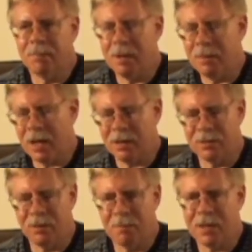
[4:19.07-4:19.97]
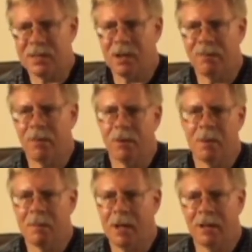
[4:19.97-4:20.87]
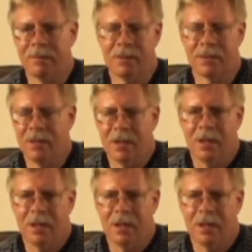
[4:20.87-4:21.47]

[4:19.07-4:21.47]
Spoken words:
maybe I could do it myself, or maybe I'll even